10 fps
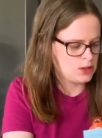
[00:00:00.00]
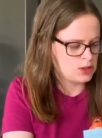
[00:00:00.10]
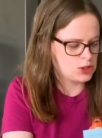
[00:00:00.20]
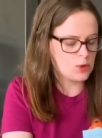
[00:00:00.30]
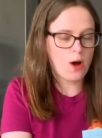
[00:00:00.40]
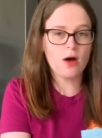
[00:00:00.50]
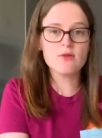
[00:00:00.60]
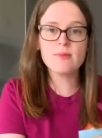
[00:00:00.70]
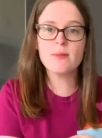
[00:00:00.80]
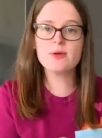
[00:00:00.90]
So I'll
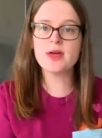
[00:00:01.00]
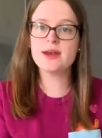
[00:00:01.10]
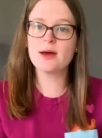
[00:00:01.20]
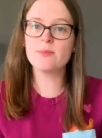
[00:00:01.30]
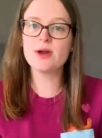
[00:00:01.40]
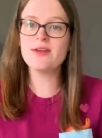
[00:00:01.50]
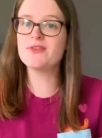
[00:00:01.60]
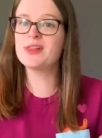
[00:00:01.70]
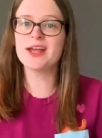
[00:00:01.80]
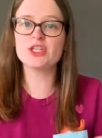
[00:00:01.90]
remember that number.
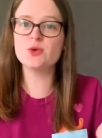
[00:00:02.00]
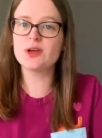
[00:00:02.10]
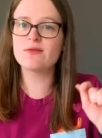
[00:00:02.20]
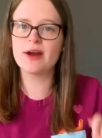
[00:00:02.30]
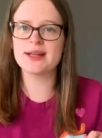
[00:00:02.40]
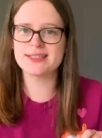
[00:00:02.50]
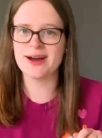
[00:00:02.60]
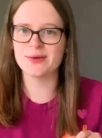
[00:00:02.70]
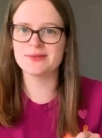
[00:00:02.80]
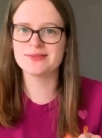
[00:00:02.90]
If you'd like to, you can write it
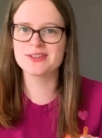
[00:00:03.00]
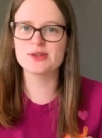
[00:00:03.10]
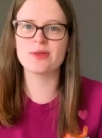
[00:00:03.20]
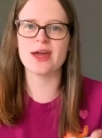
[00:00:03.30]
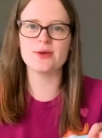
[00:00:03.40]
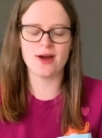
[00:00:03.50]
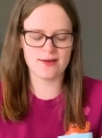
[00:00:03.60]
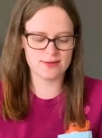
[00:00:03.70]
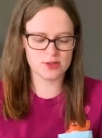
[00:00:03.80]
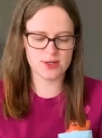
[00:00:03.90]
down so that you
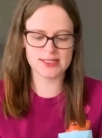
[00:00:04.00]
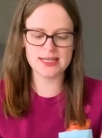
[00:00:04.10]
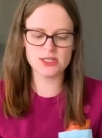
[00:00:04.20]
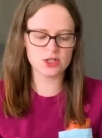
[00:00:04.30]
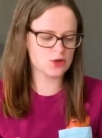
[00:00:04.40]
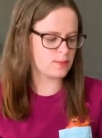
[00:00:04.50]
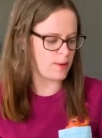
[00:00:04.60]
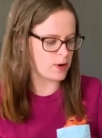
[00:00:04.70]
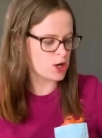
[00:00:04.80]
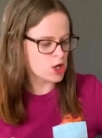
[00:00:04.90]
have, so it's easier to
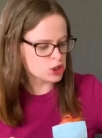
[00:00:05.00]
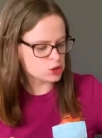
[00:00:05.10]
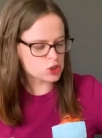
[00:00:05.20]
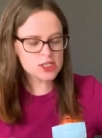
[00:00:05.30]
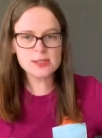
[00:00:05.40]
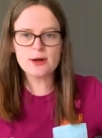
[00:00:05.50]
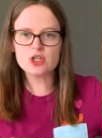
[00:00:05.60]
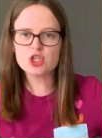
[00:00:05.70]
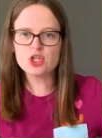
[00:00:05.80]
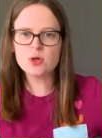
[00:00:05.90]
remember. So just
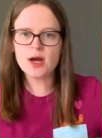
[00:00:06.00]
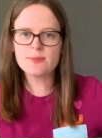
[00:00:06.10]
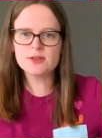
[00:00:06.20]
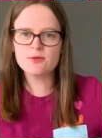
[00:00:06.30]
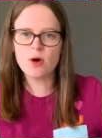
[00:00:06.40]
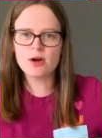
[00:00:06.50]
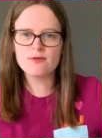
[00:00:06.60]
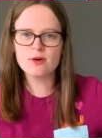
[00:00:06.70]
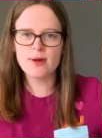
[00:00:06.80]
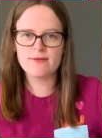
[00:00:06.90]
about two cups of water
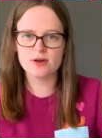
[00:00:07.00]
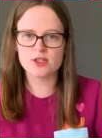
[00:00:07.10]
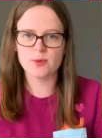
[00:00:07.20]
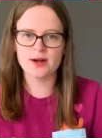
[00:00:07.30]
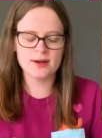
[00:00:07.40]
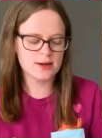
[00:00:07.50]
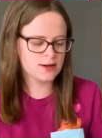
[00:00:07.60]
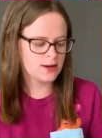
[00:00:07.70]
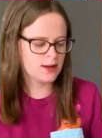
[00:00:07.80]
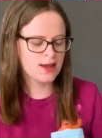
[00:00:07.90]
for my first one.
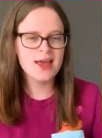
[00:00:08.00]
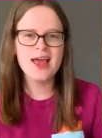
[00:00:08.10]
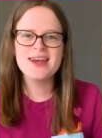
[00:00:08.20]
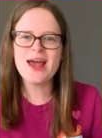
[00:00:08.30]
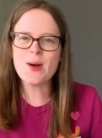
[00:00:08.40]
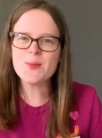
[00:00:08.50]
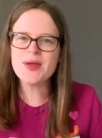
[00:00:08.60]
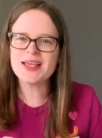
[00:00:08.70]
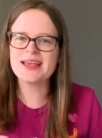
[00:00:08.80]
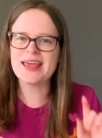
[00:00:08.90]
Now
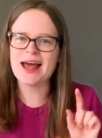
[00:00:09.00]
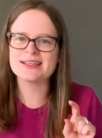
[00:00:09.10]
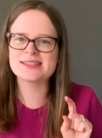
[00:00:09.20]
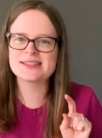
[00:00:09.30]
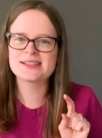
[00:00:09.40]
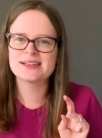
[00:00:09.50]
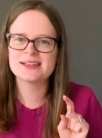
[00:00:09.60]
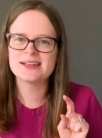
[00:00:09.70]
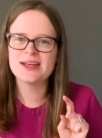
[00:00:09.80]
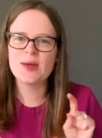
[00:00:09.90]
make a guess.
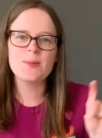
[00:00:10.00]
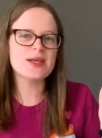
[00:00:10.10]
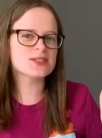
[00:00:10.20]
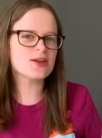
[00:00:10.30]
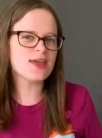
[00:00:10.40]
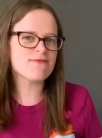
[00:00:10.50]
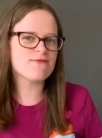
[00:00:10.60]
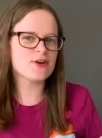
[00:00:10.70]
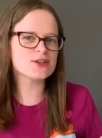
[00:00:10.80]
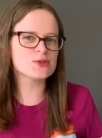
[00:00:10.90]
Based on
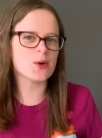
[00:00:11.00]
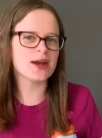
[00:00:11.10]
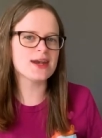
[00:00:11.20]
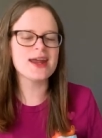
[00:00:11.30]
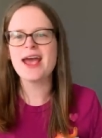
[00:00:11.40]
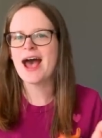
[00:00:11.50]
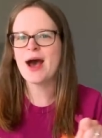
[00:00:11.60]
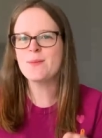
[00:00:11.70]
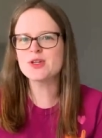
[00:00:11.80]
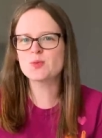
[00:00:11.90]
that first one,
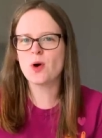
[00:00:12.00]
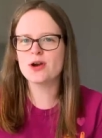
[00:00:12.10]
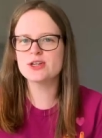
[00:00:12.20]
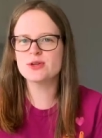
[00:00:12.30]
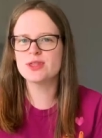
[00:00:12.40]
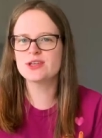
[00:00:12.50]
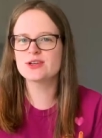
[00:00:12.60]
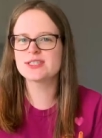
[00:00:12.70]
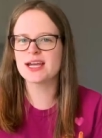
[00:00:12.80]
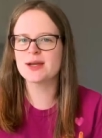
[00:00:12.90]
how much water do you think
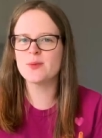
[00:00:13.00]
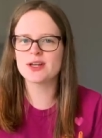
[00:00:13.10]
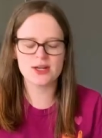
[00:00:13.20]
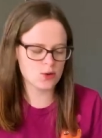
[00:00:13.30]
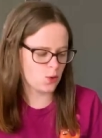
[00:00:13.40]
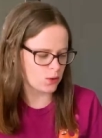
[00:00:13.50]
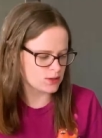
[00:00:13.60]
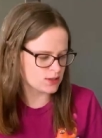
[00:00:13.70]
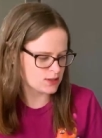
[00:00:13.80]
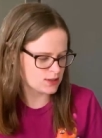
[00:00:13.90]
your second one can hold?